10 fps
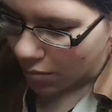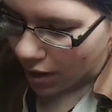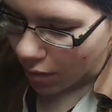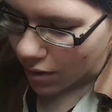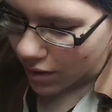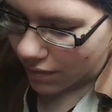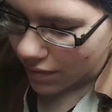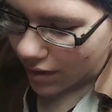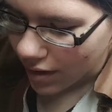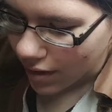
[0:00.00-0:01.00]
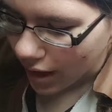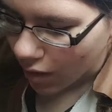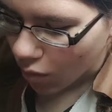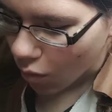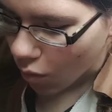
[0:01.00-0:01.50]
I wonder if like
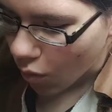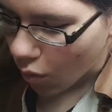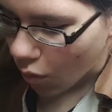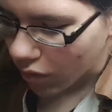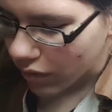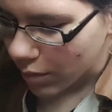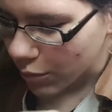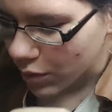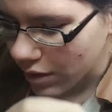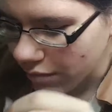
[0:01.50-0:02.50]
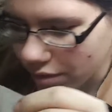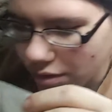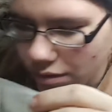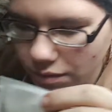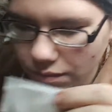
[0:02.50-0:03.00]
all of them are different,
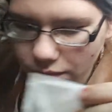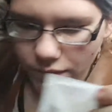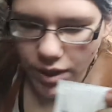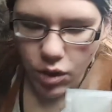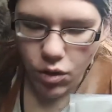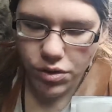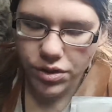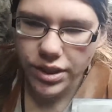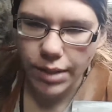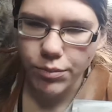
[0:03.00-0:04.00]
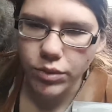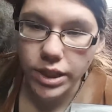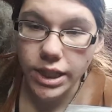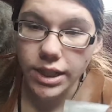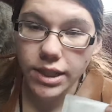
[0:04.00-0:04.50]
like all their sample
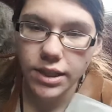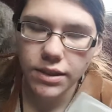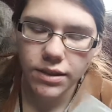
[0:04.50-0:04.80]
teas.